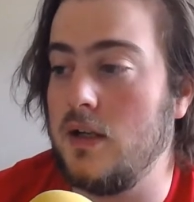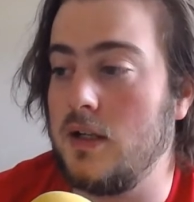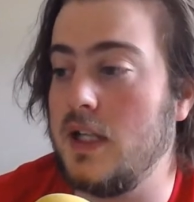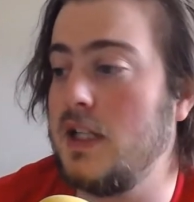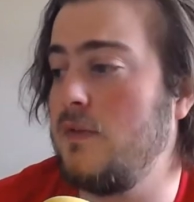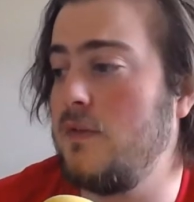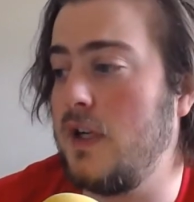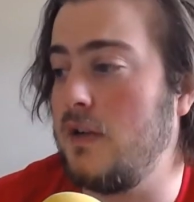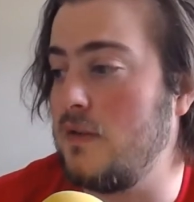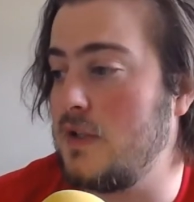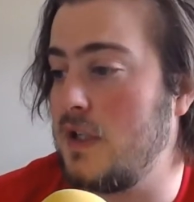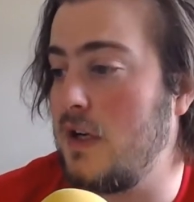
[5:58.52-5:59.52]
Kicking
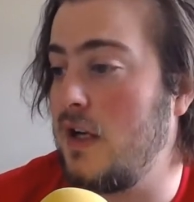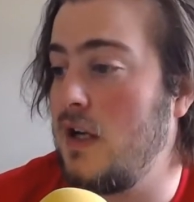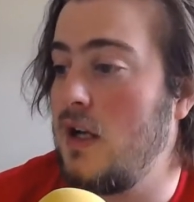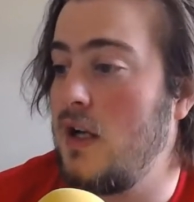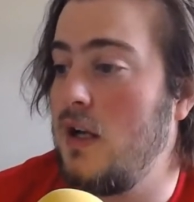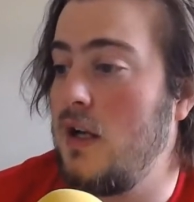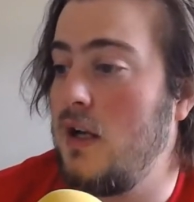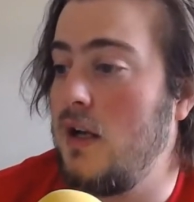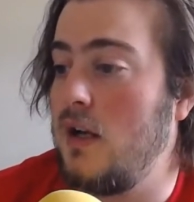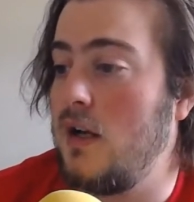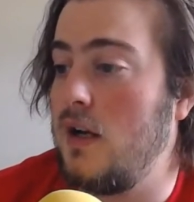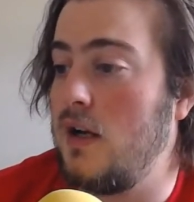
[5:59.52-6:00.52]
Franguru, sorry.
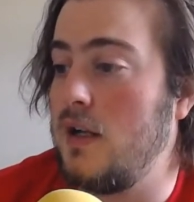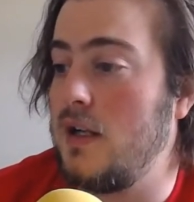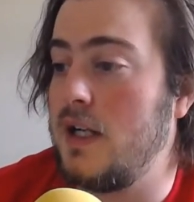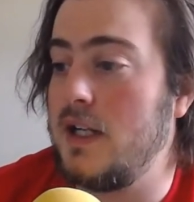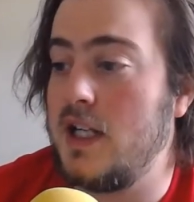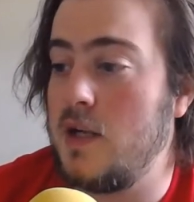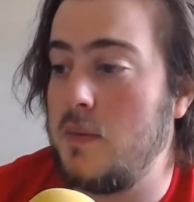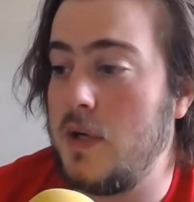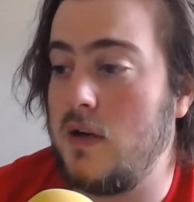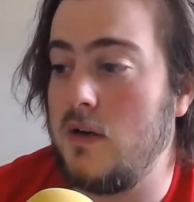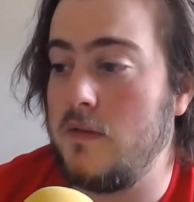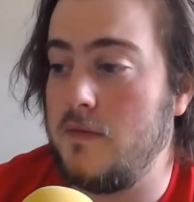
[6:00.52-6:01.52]
9k
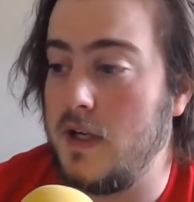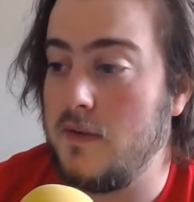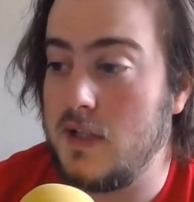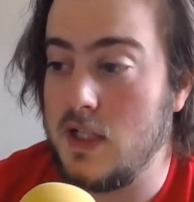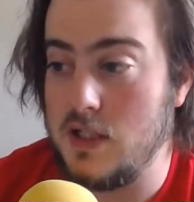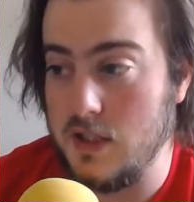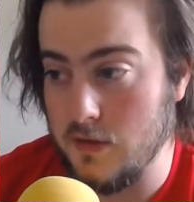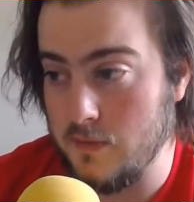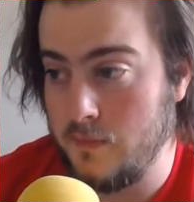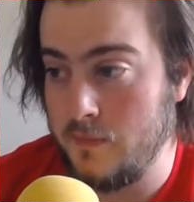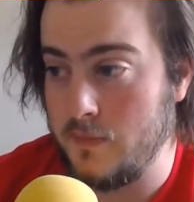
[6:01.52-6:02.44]
power, 5k shield.